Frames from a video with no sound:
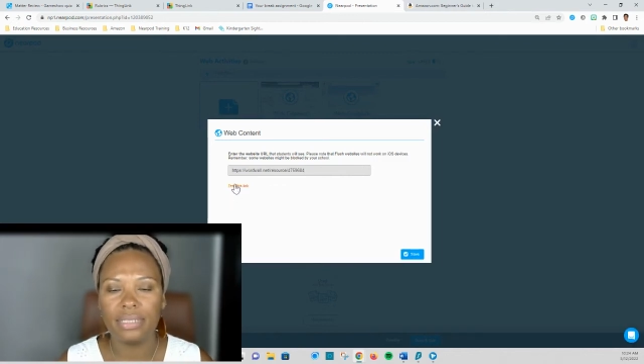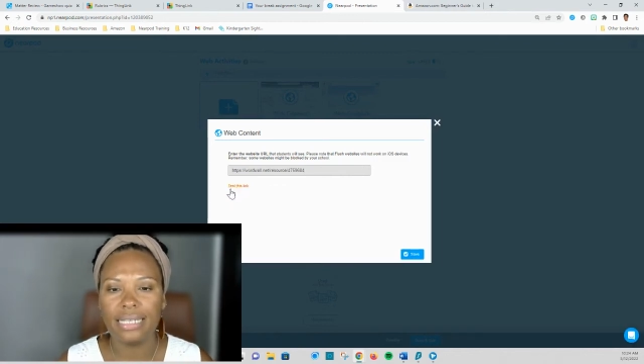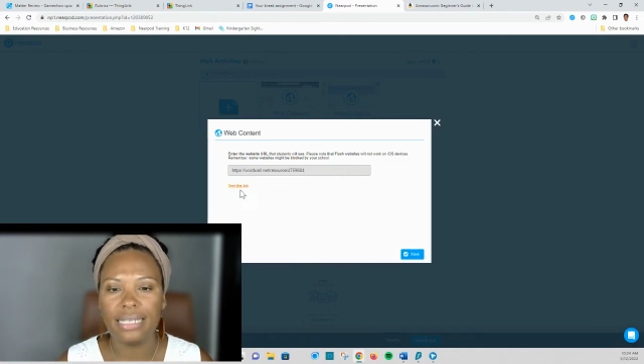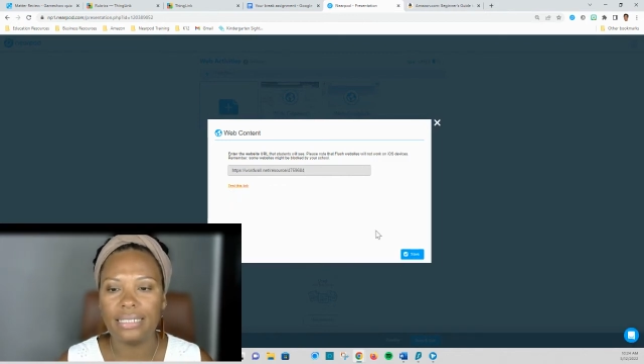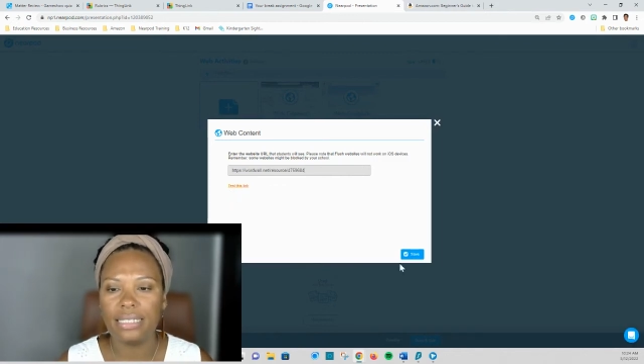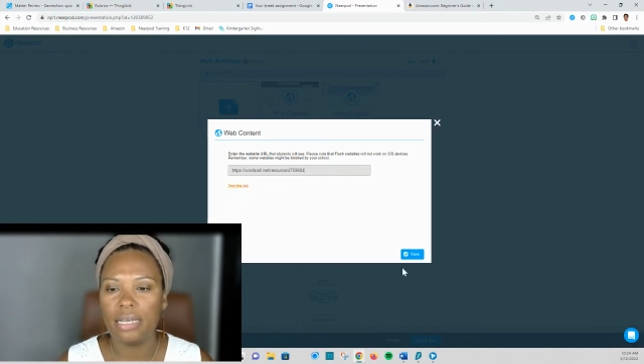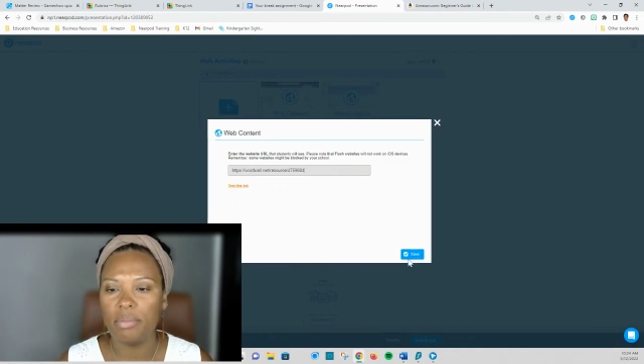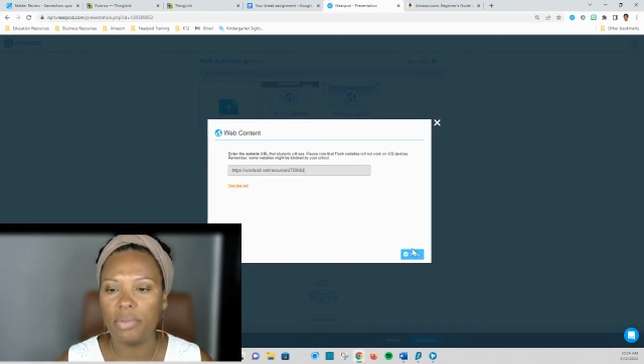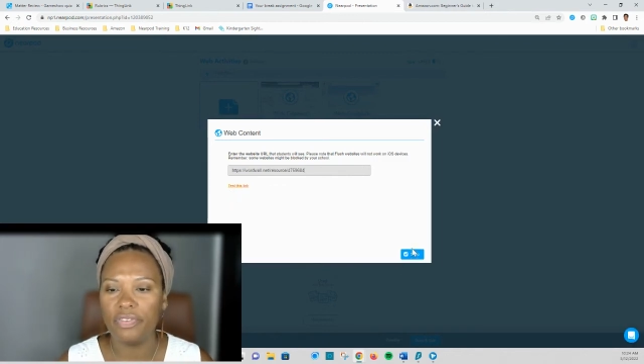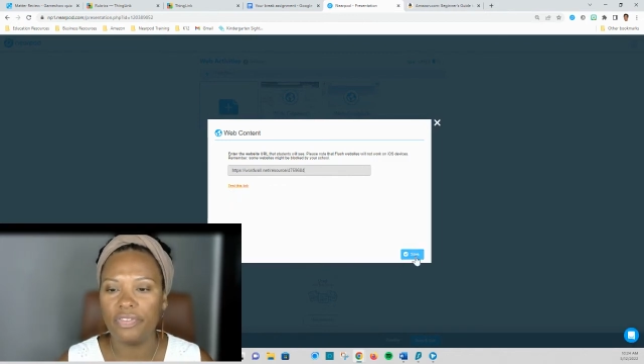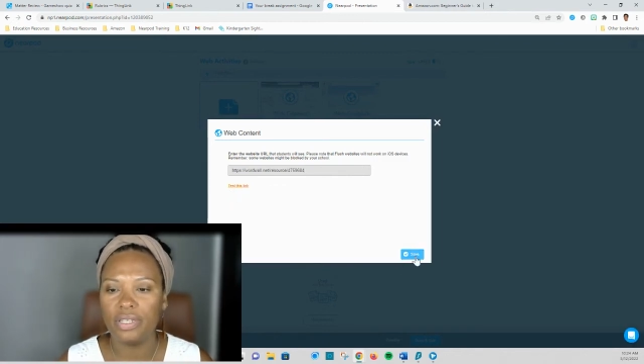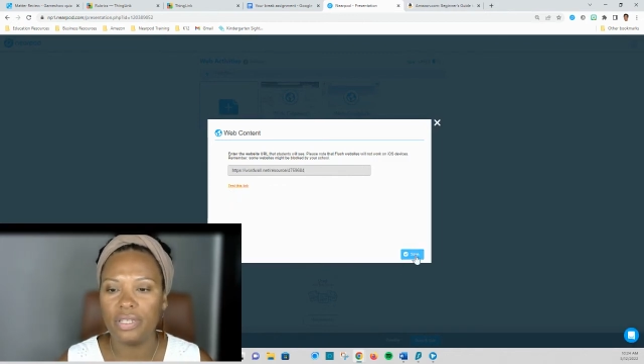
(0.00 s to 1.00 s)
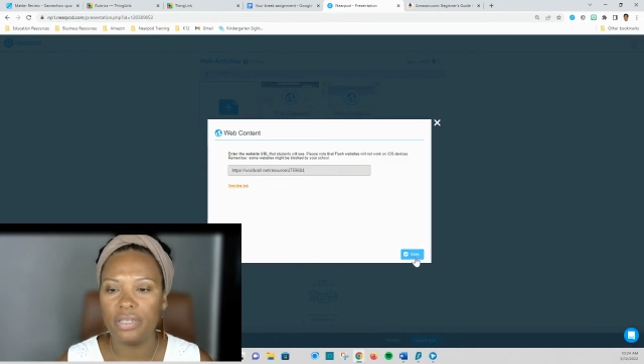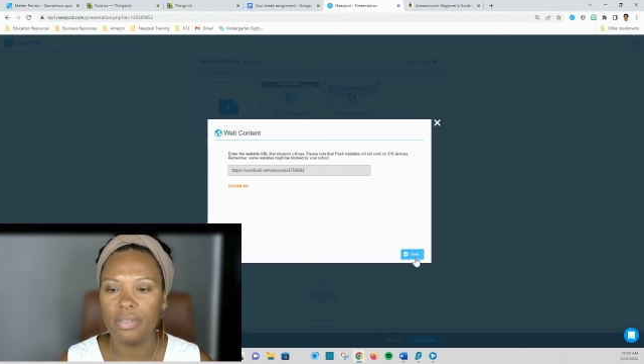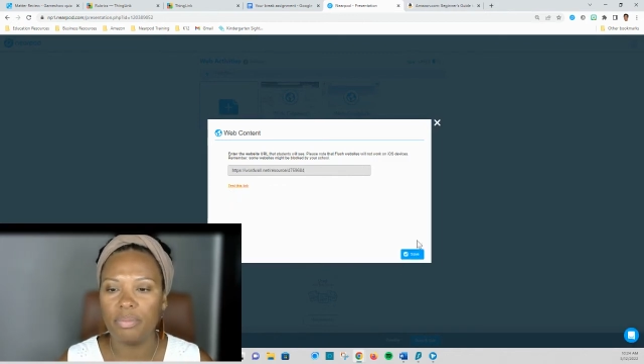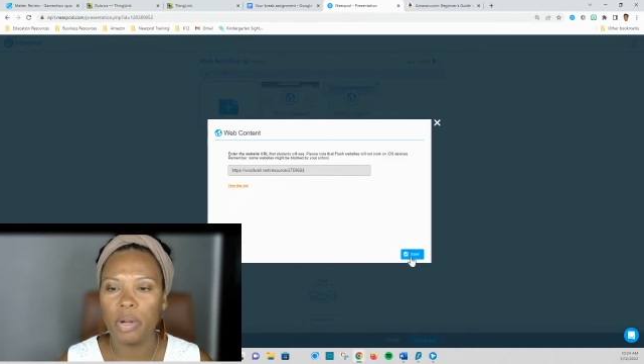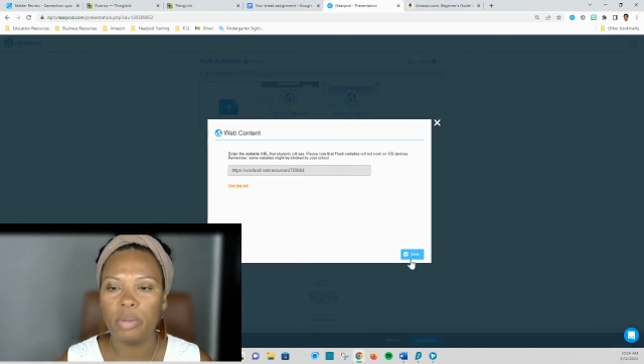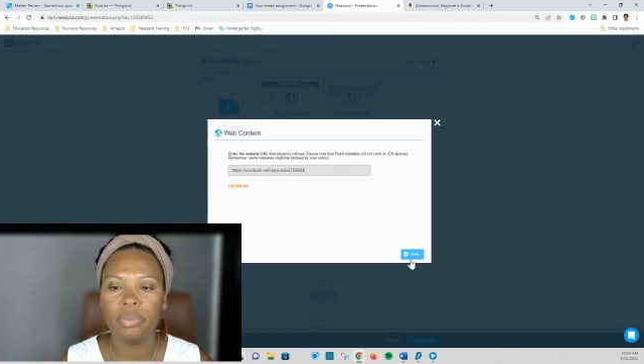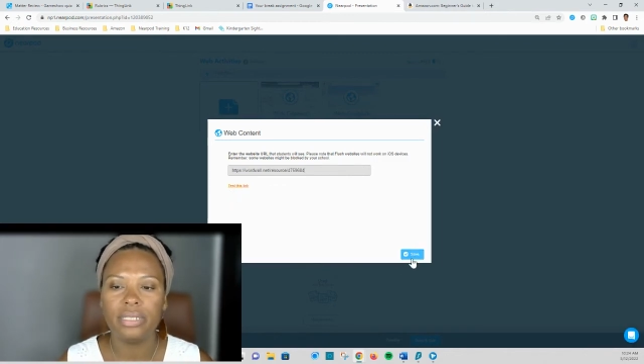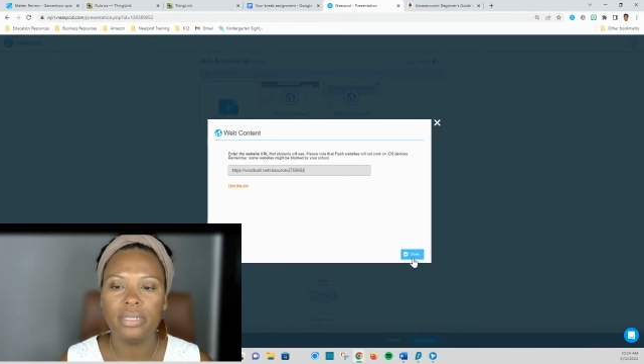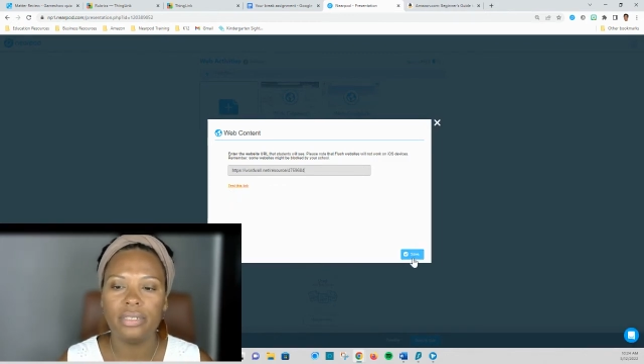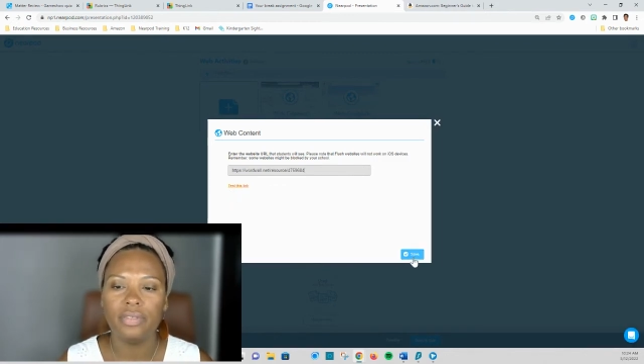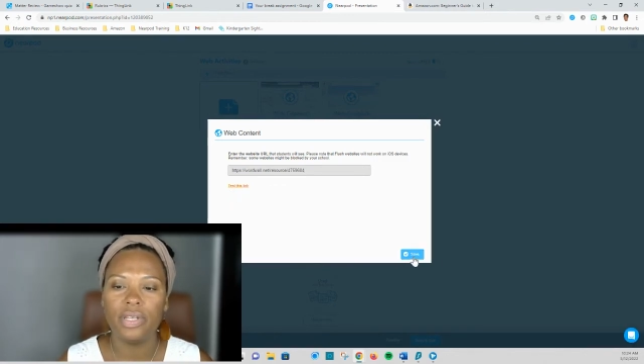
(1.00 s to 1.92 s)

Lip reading: testing it, but for the purpose of this